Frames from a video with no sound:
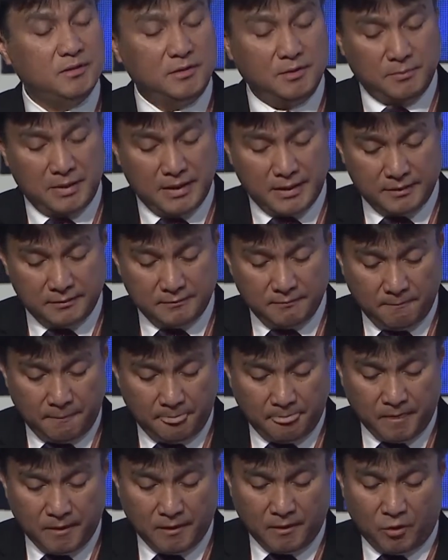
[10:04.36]
demand
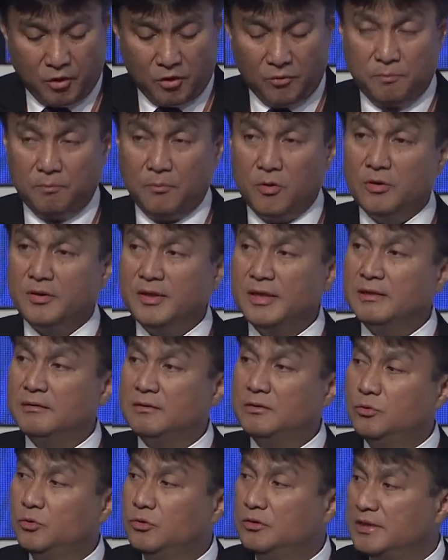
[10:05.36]
of more than
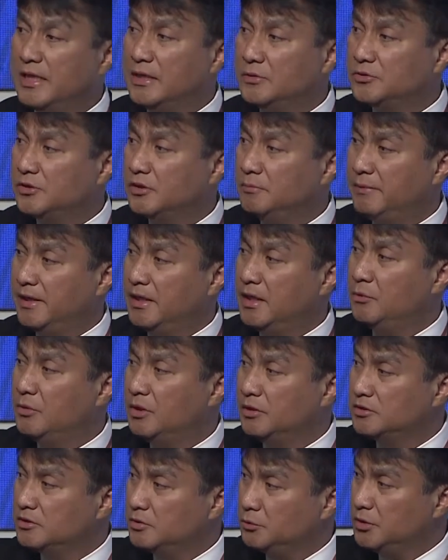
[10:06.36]
2,000
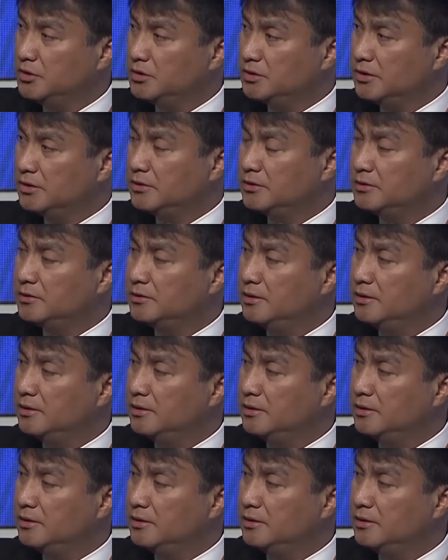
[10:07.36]
megawatts, which is